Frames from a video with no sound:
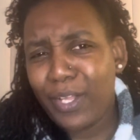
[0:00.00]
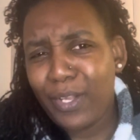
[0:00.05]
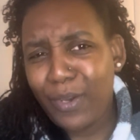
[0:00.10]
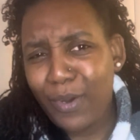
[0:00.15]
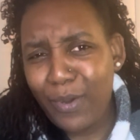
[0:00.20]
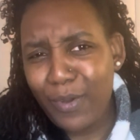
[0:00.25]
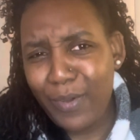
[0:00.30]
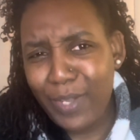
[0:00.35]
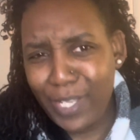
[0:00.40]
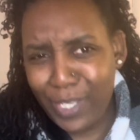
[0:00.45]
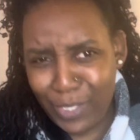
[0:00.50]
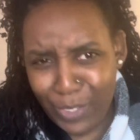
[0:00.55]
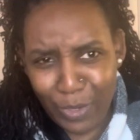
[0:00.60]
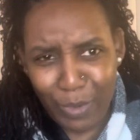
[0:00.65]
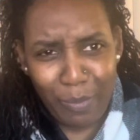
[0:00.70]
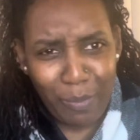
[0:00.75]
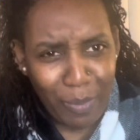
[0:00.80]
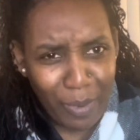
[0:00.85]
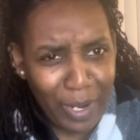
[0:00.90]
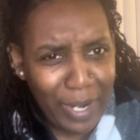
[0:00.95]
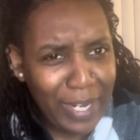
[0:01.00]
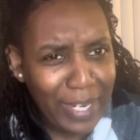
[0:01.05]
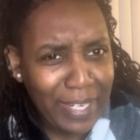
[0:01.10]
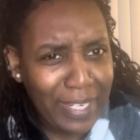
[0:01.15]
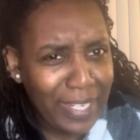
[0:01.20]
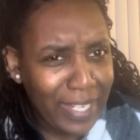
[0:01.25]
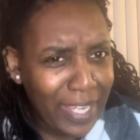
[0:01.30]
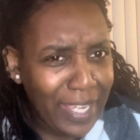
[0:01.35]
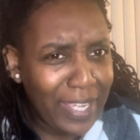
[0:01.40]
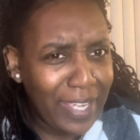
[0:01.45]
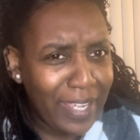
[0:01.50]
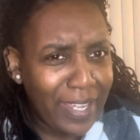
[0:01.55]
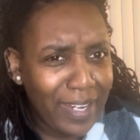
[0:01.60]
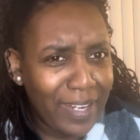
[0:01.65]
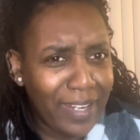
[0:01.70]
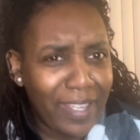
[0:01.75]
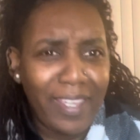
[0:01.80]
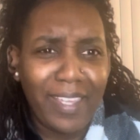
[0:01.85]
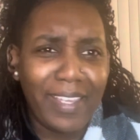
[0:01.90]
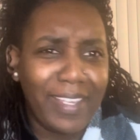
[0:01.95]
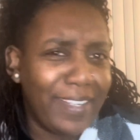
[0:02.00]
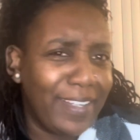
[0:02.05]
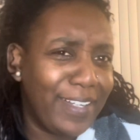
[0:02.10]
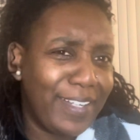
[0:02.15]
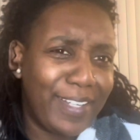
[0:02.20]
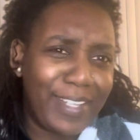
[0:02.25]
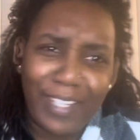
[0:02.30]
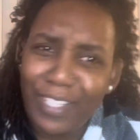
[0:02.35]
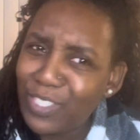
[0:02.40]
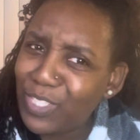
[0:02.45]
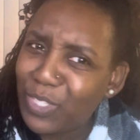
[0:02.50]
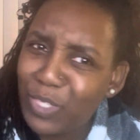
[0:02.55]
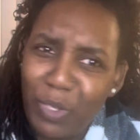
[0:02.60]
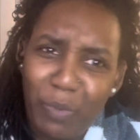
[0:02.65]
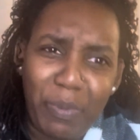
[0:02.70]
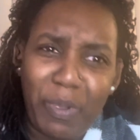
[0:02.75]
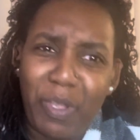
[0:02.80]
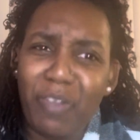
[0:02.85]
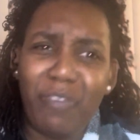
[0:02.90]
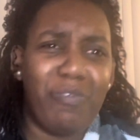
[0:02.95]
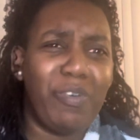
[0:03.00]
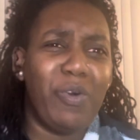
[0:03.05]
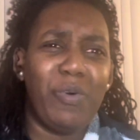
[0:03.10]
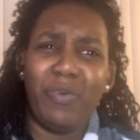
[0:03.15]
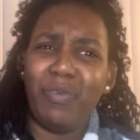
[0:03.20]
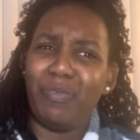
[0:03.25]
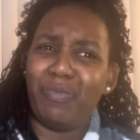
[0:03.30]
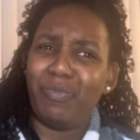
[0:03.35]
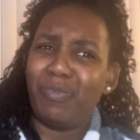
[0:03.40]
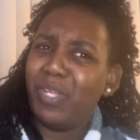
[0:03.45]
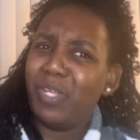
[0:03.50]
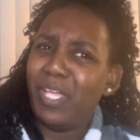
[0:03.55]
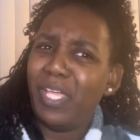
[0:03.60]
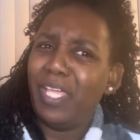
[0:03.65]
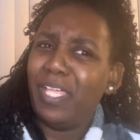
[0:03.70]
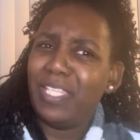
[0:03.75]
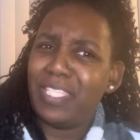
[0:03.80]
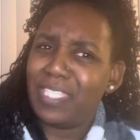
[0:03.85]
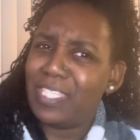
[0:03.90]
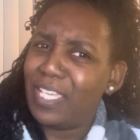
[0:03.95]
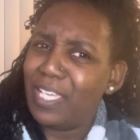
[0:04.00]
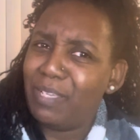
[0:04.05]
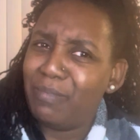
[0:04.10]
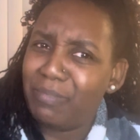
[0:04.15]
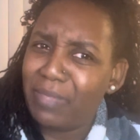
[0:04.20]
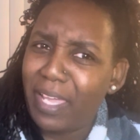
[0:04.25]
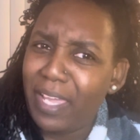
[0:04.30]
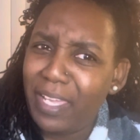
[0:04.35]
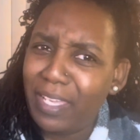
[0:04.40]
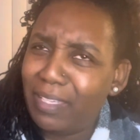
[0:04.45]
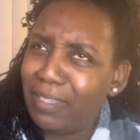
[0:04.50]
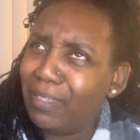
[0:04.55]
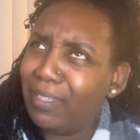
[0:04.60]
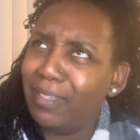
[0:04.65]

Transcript: Girl, is your brain dead? Because you've been voting. Seemed like.